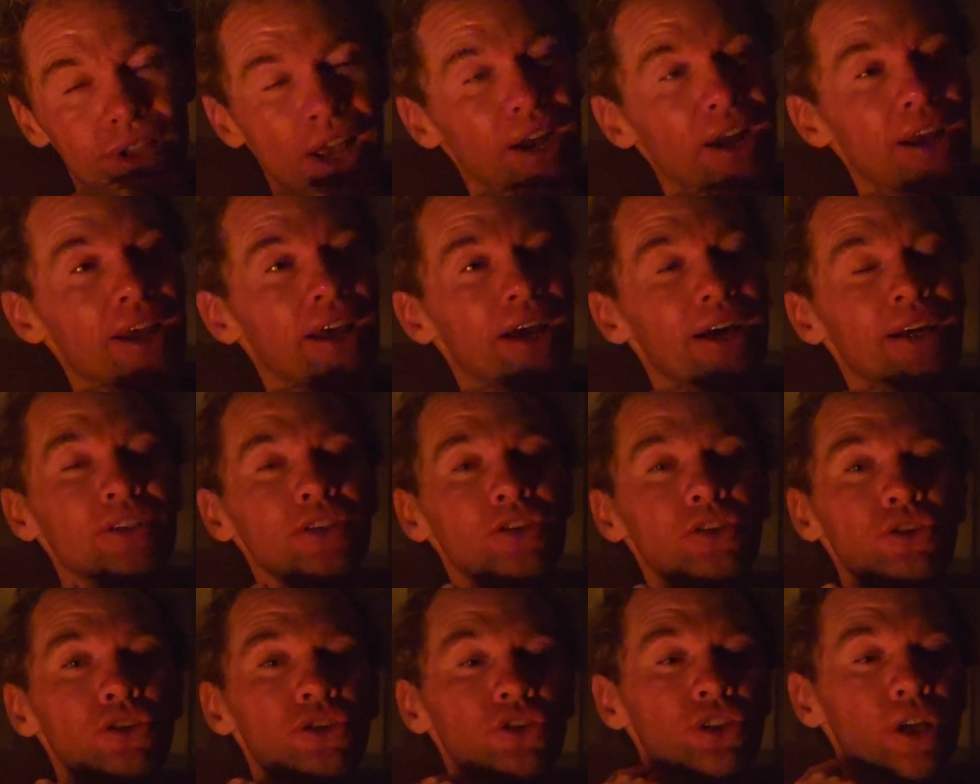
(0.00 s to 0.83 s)
I
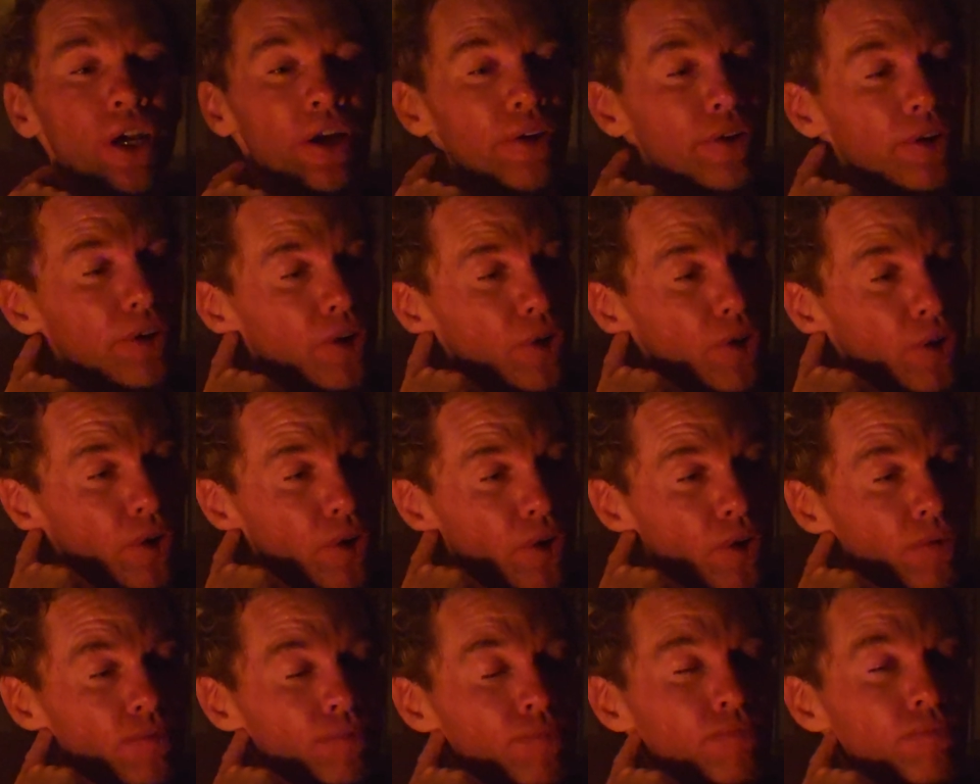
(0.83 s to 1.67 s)
had to share it
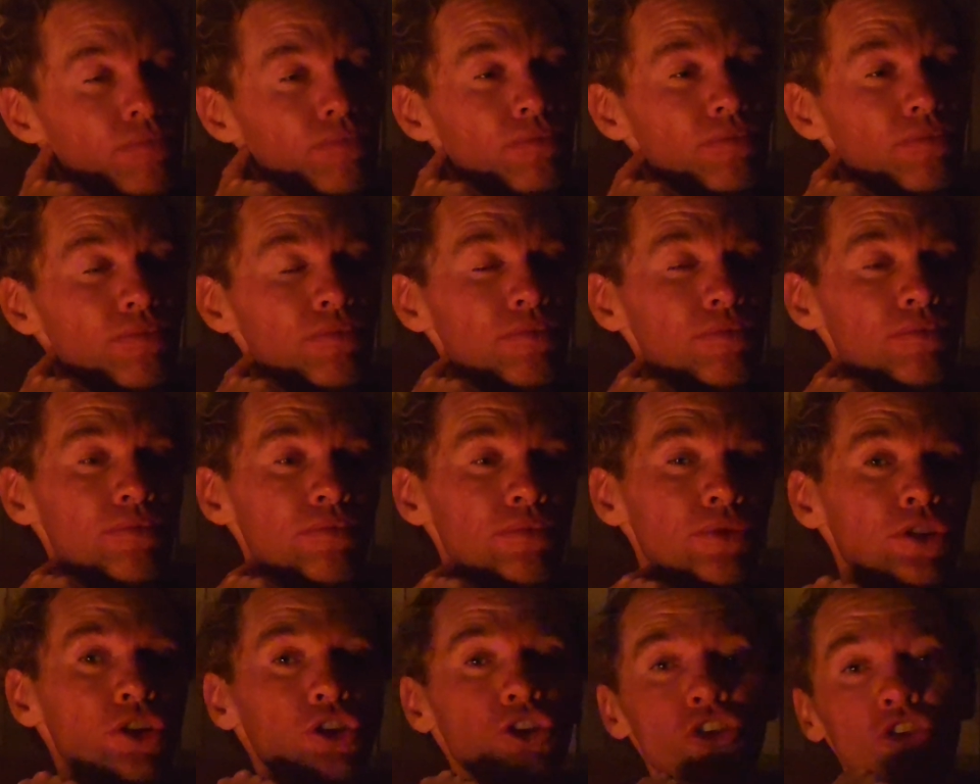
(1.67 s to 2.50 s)
all.
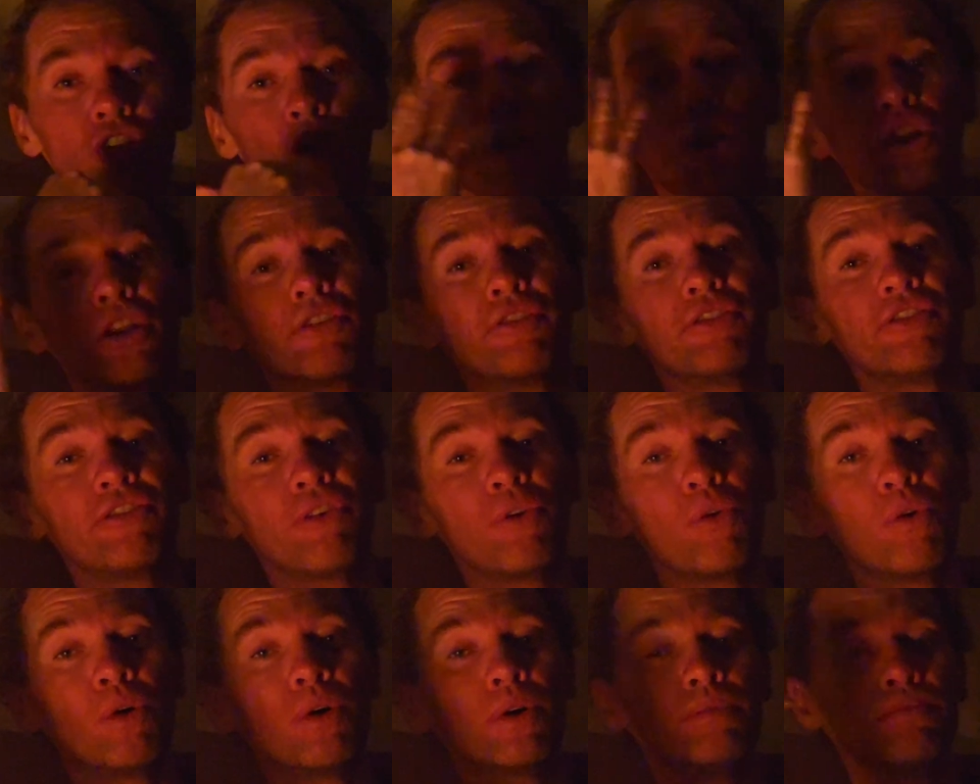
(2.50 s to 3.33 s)
Sonnet
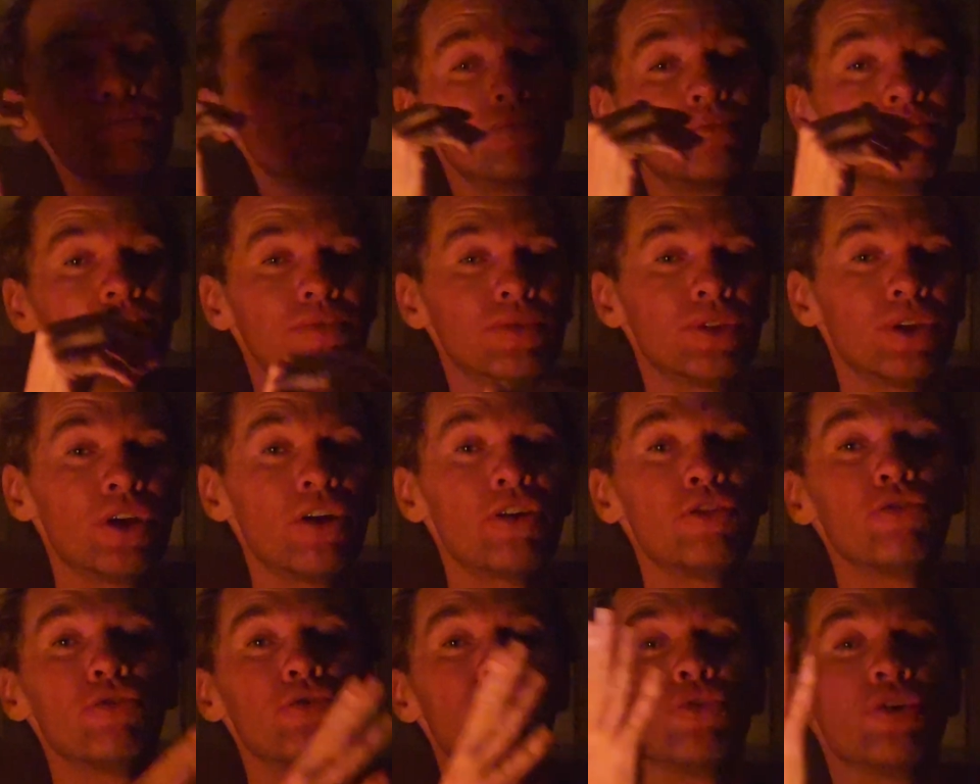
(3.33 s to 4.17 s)
form,
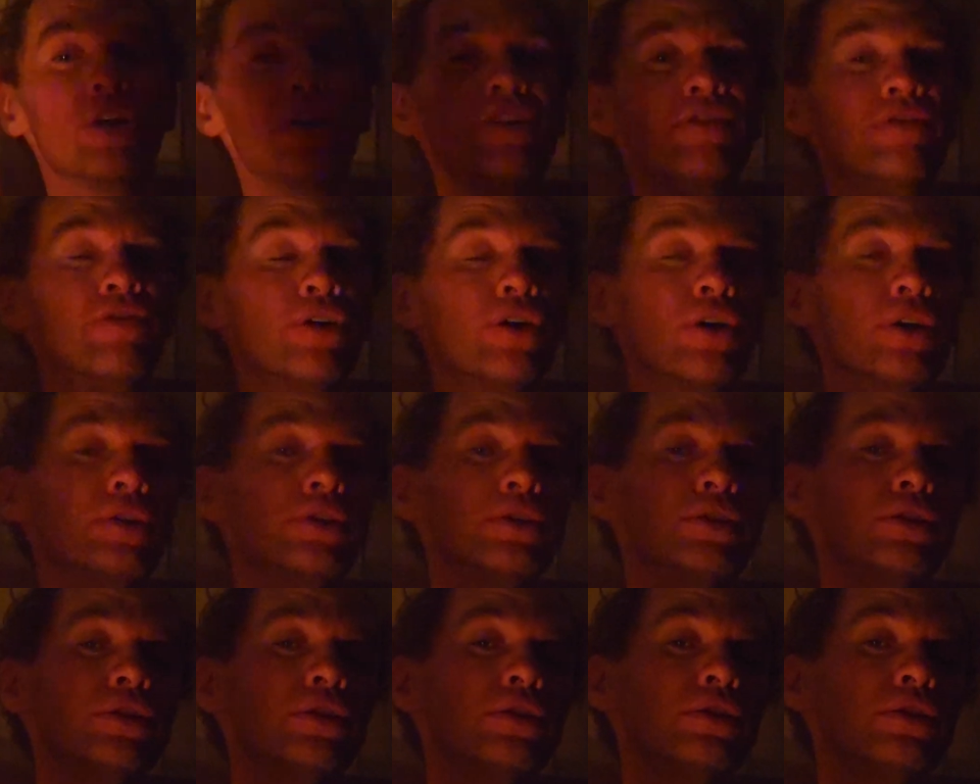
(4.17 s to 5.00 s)
free
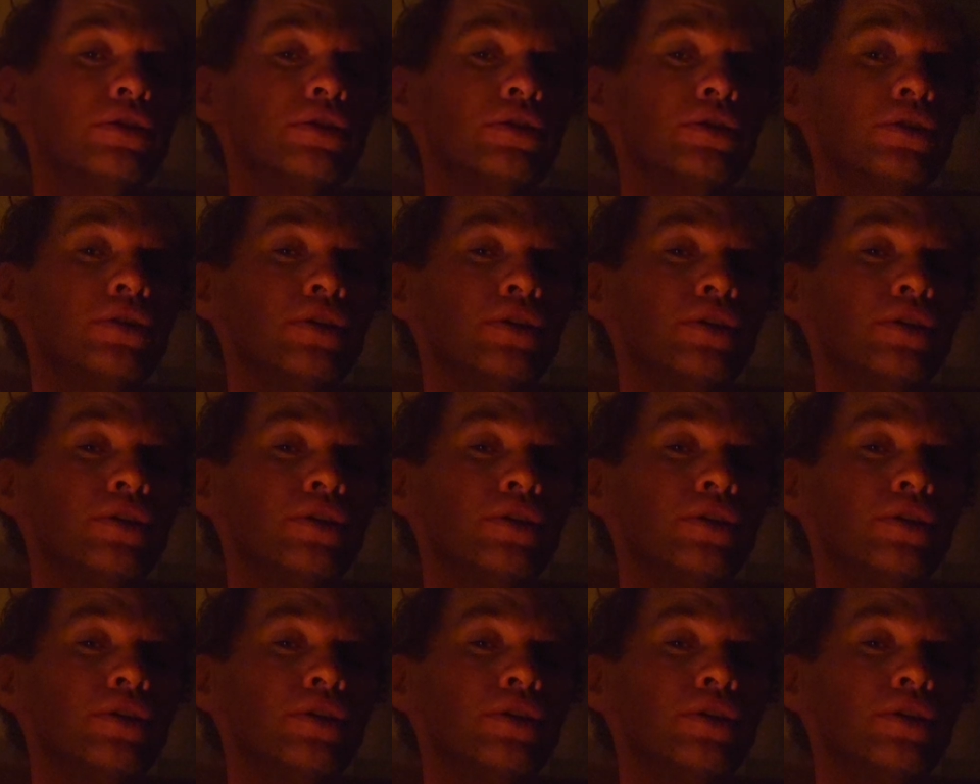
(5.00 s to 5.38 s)
verse,